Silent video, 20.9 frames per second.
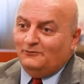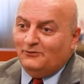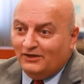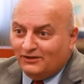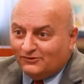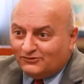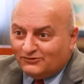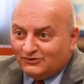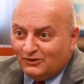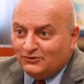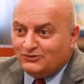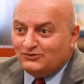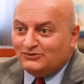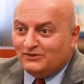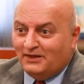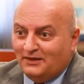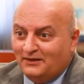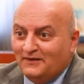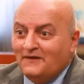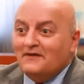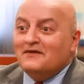We
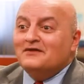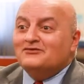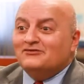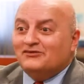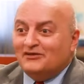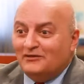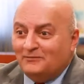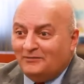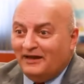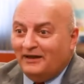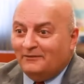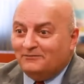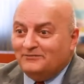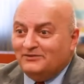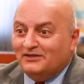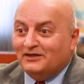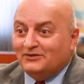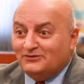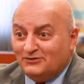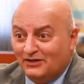associate sleep apnea